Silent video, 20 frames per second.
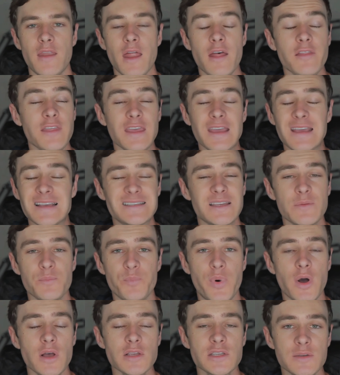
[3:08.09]
Nothing is
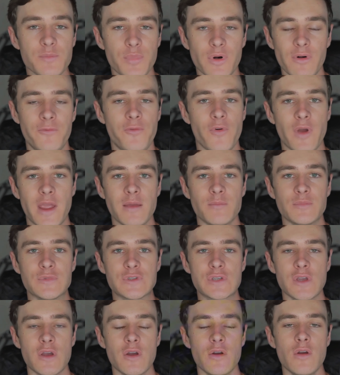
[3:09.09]
impossible for Him.
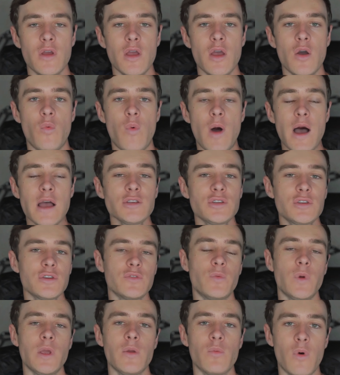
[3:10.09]
So why
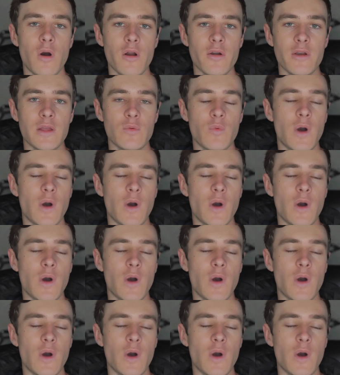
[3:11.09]
should we worry?